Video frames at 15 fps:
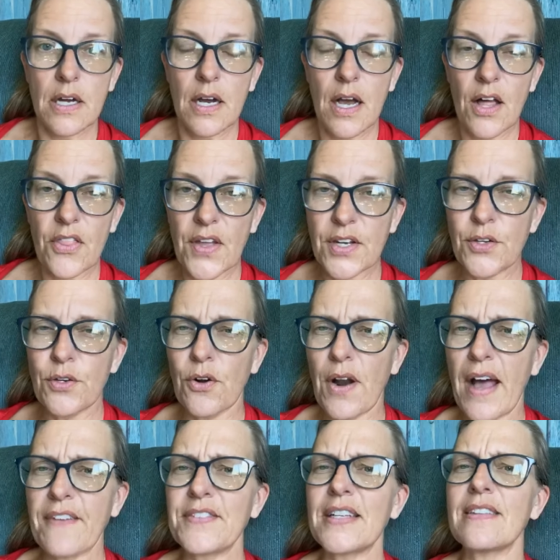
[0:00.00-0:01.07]
then you don't
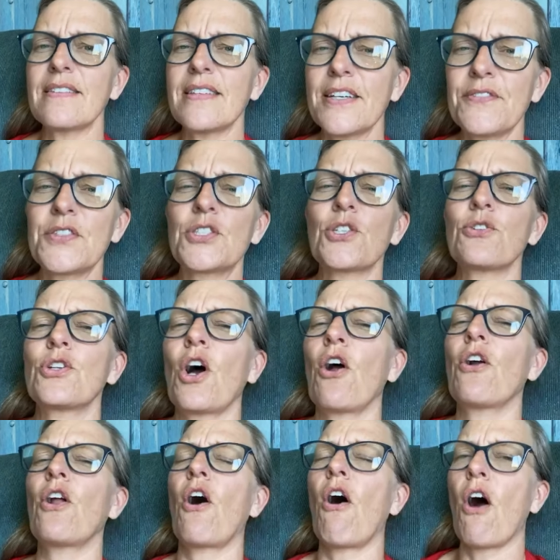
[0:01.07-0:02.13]
have to lift so
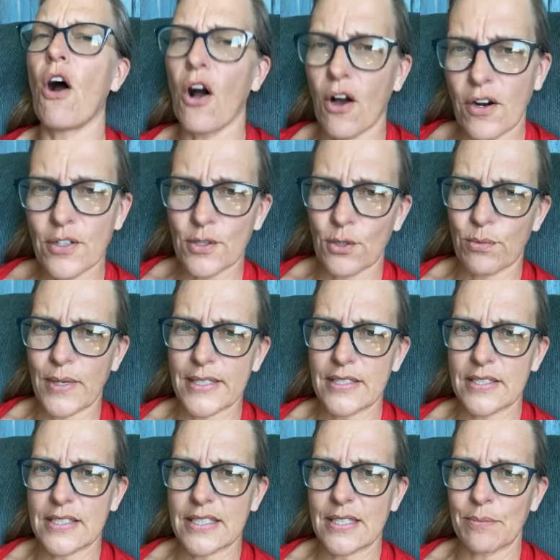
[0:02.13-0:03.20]
darn hard the
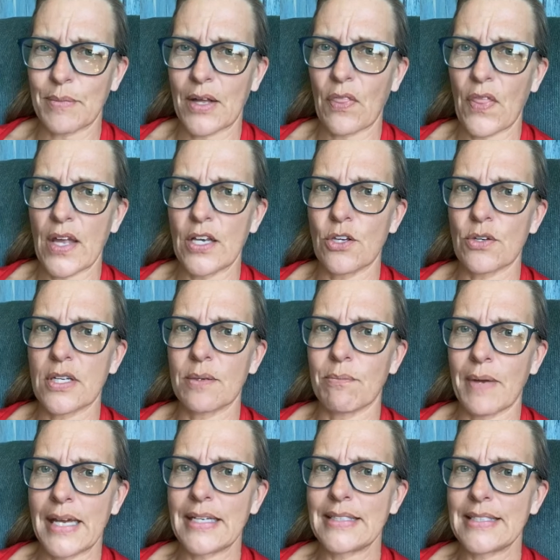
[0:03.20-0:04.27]
rest of the month and you can
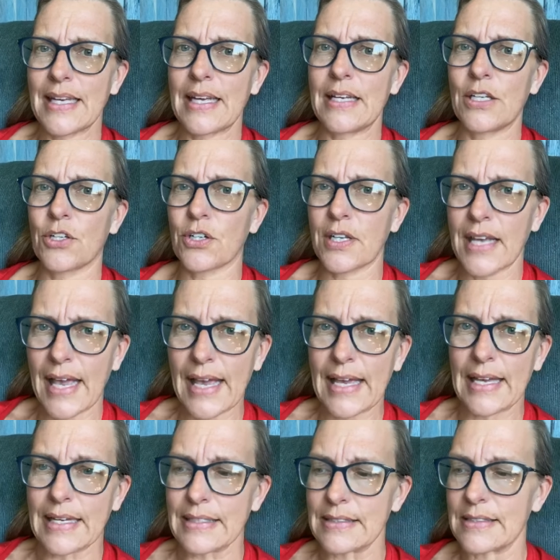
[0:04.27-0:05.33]
maintain your
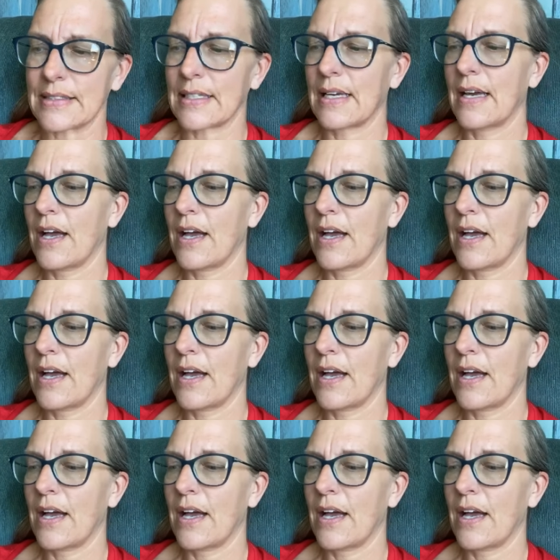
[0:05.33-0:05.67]
gains.